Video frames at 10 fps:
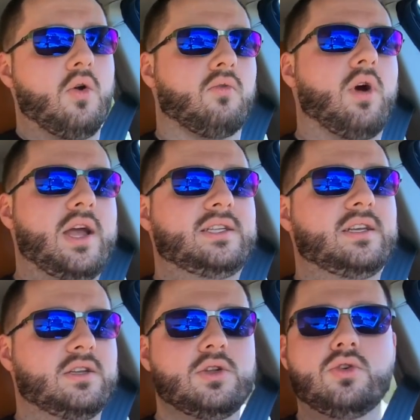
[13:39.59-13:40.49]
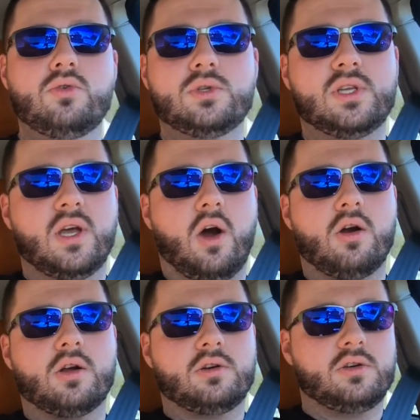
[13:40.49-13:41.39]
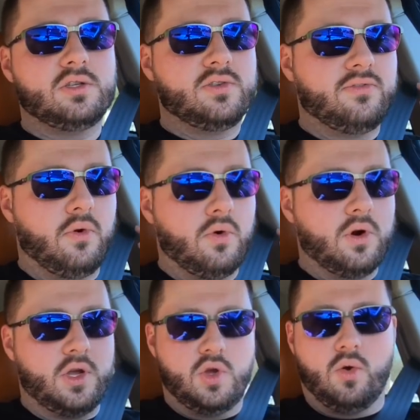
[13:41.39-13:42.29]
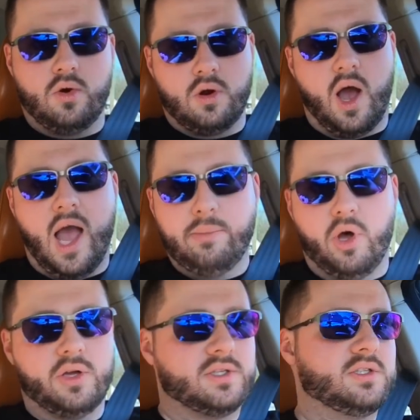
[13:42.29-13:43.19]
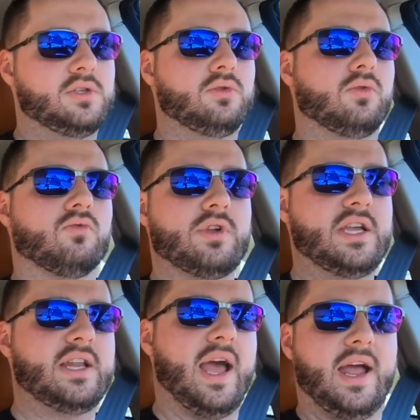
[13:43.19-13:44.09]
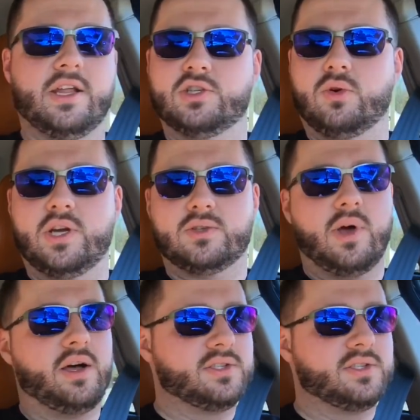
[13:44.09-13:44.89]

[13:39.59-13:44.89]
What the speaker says: write news articles for your eyeballs to read and enjoy as well.